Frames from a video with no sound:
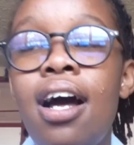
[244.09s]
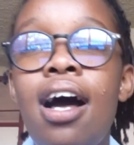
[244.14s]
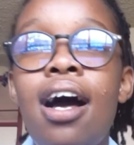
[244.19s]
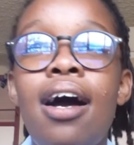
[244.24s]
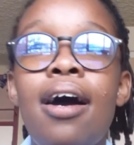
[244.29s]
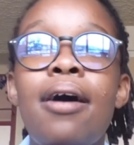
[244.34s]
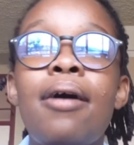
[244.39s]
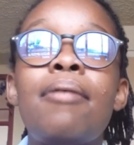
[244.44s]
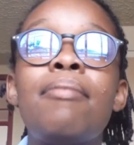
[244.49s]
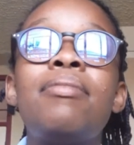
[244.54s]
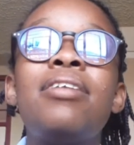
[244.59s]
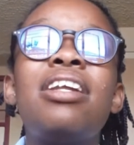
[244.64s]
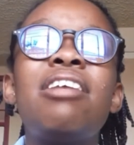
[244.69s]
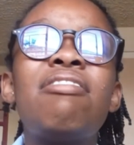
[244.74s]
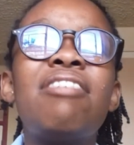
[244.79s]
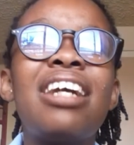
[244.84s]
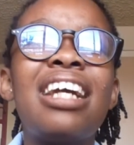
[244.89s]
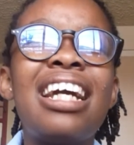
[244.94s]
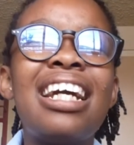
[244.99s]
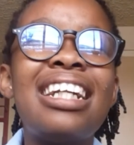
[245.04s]

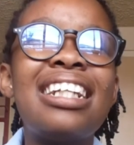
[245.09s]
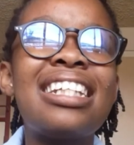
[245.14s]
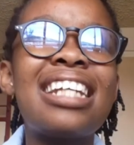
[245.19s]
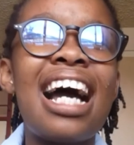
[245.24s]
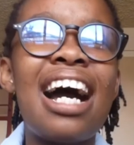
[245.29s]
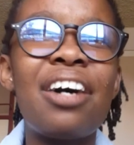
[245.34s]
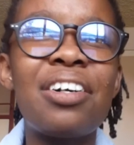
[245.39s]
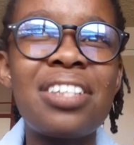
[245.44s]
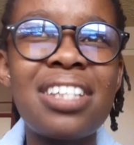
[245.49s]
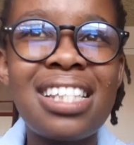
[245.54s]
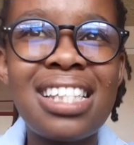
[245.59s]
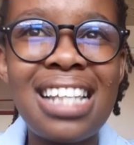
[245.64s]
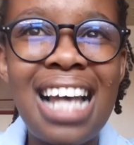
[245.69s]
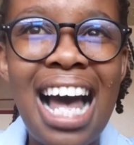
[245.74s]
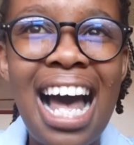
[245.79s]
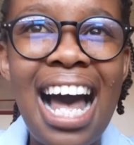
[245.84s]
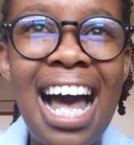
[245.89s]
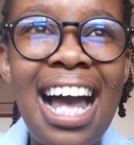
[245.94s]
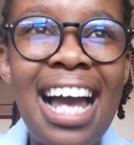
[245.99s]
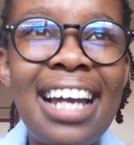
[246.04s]
leaving it
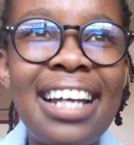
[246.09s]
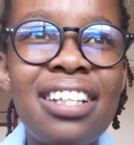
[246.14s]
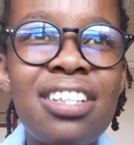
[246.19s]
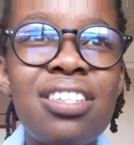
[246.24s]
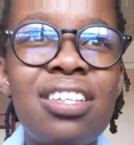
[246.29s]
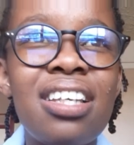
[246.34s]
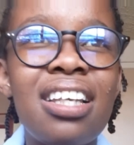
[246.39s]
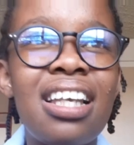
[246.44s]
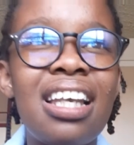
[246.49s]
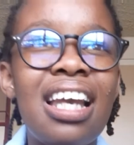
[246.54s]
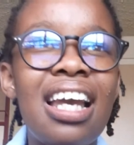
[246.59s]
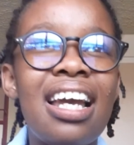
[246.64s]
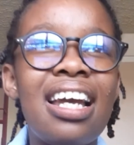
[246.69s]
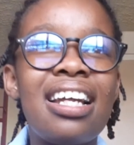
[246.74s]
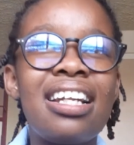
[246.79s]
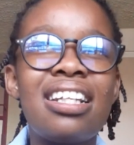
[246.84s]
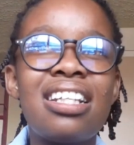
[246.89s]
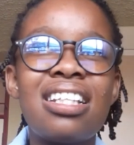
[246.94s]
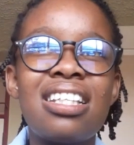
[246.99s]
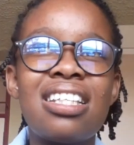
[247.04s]
outside to
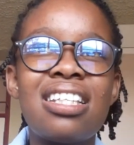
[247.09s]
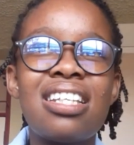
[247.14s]
get